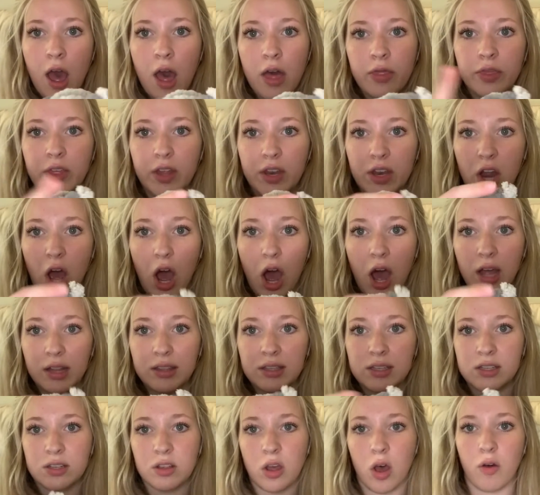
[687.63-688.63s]
the
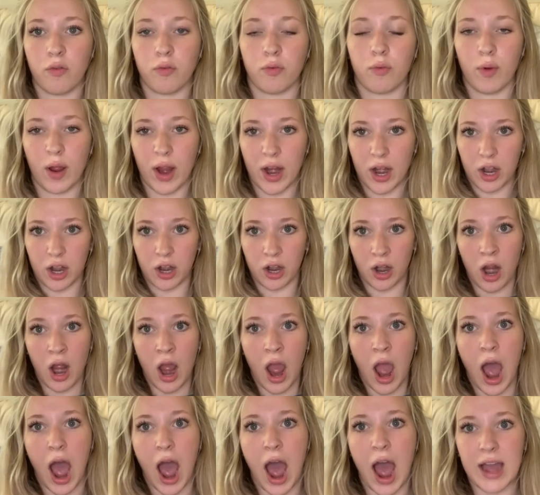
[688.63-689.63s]
knots of where
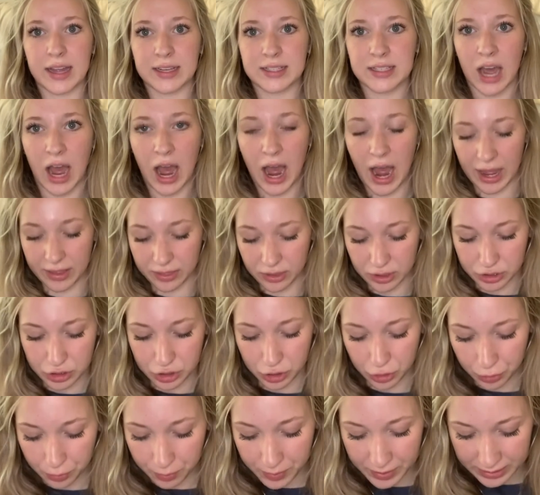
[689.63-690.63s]
I tied the
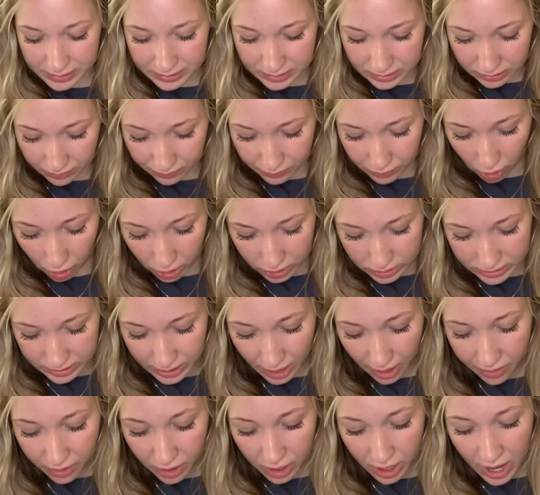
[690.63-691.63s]
two pieces of yarn
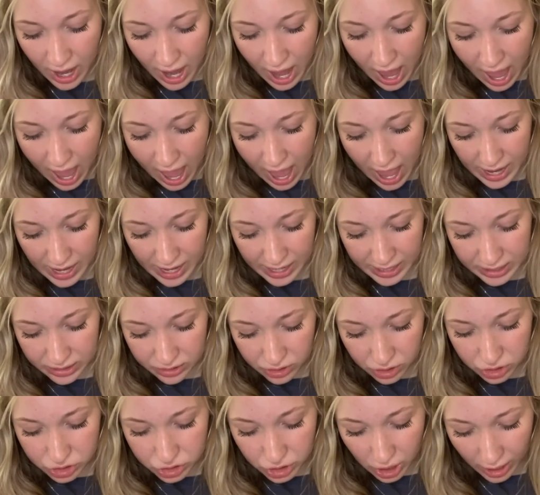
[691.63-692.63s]
together, and I
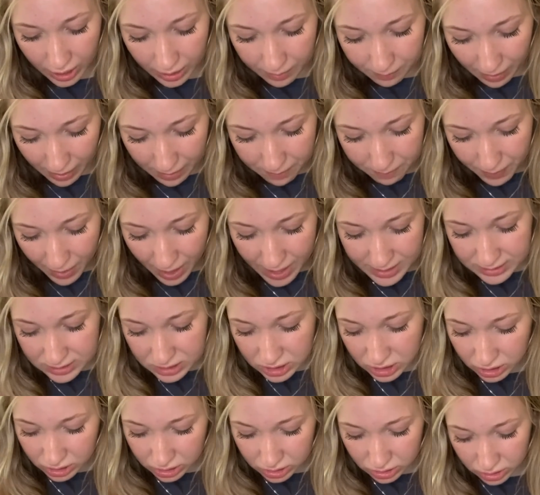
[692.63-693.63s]
either try my best
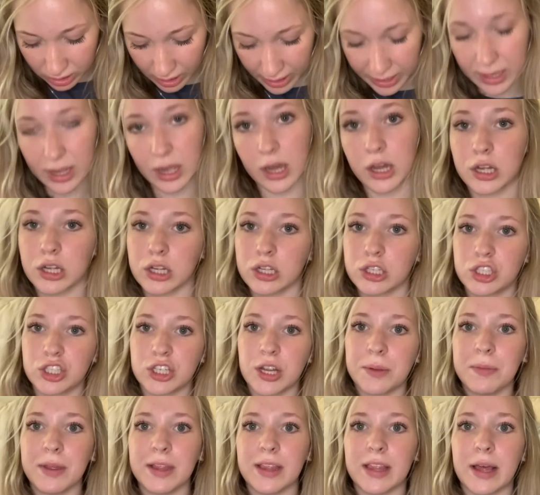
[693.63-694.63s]
to like
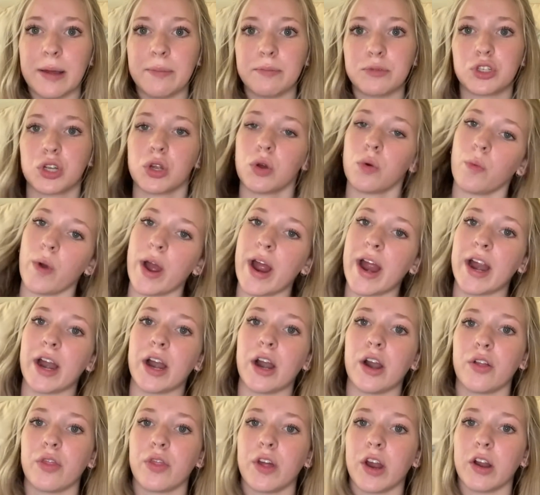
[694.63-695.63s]
shimmy them to
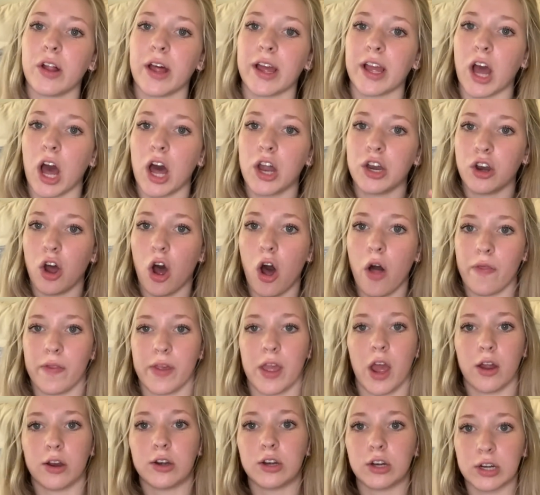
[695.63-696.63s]
where they're like on the
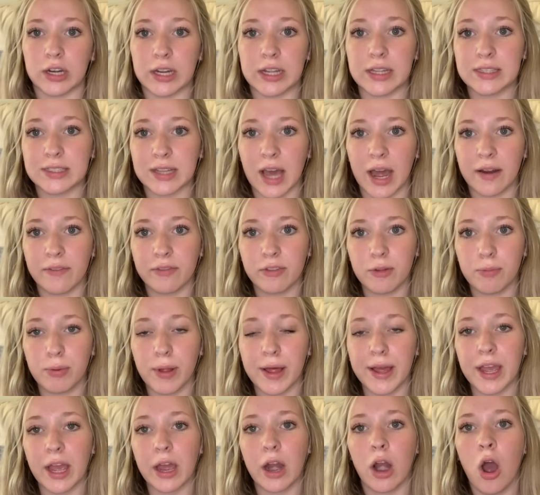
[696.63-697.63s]
underneath side of the
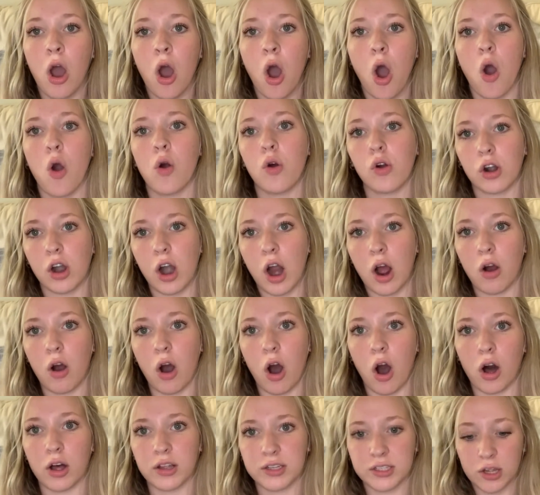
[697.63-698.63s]
blanket, or I'll
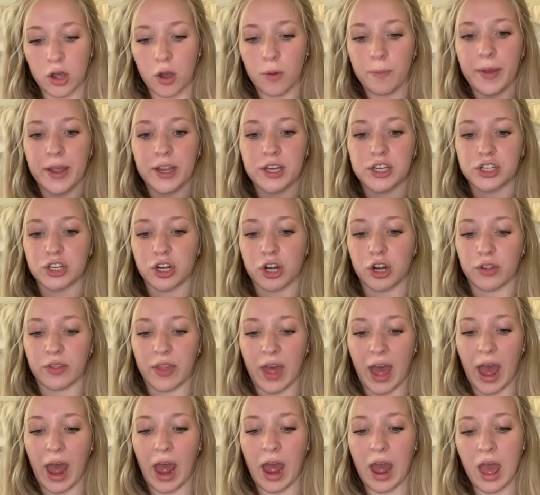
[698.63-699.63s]
also make sure
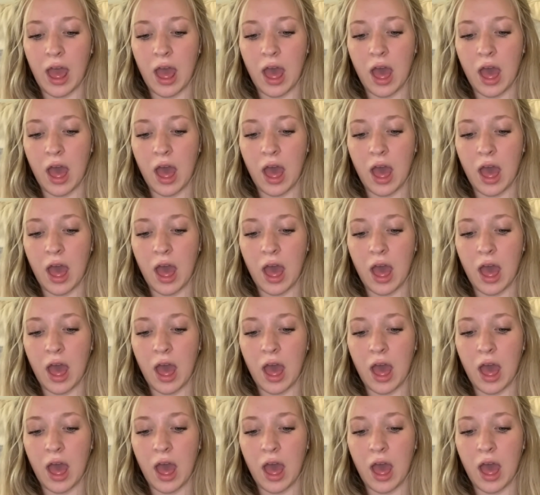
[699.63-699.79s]
that